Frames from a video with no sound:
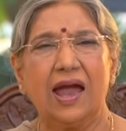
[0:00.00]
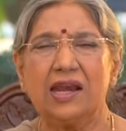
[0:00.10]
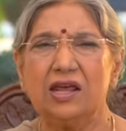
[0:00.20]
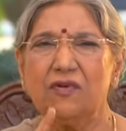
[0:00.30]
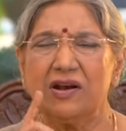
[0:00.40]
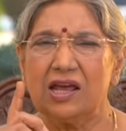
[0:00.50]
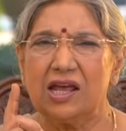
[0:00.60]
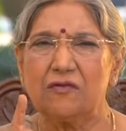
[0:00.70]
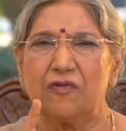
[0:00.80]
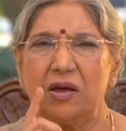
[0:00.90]
and even
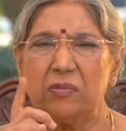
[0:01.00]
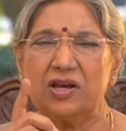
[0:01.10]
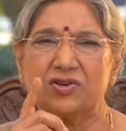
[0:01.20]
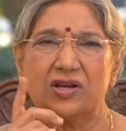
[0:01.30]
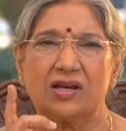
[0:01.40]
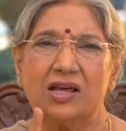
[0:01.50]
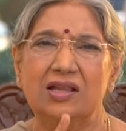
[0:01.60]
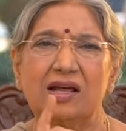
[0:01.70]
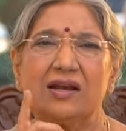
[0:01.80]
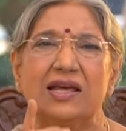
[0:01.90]
inflammation
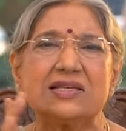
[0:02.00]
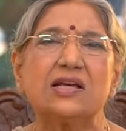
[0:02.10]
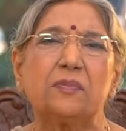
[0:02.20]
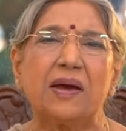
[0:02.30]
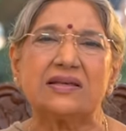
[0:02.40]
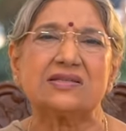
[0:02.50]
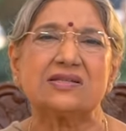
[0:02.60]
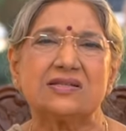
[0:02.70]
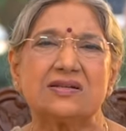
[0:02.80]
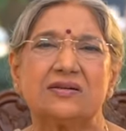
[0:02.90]
in the nasal
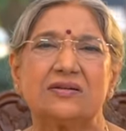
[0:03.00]
passage.